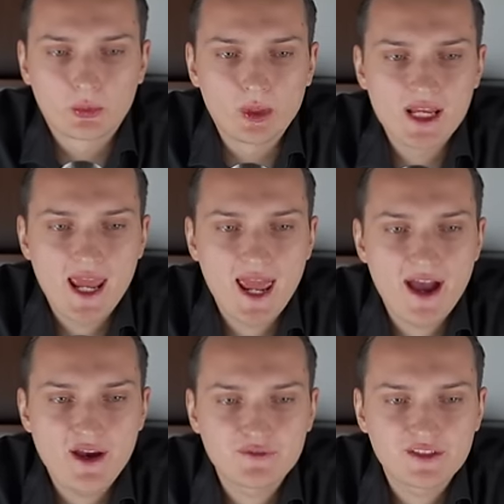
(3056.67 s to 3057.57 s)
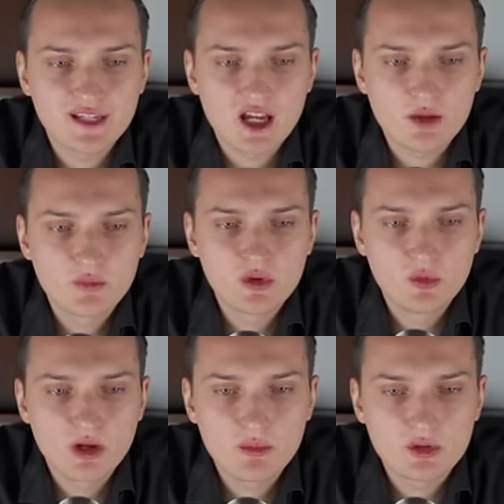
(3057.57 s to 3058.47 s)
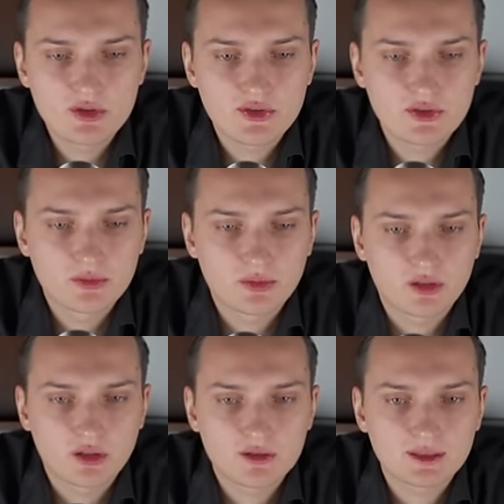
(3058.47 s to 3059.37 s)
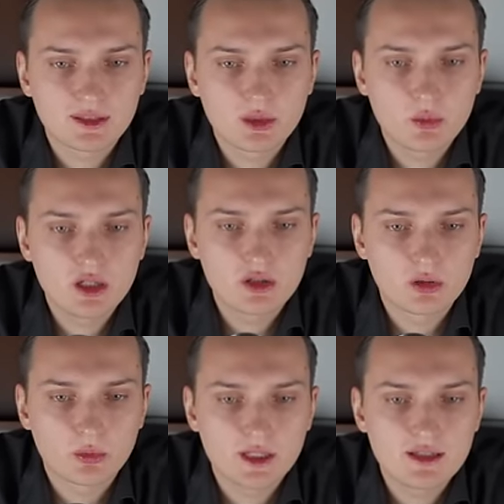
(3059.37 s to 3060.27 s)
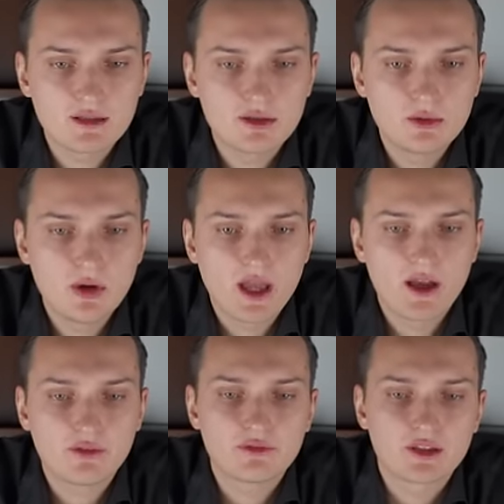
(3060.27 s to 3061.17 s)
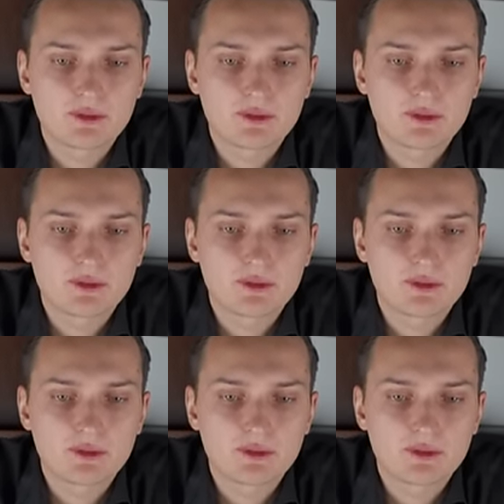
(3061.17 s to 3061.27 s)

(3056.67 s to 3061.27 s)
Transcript: We have some new members. Currently, we already do have, I'm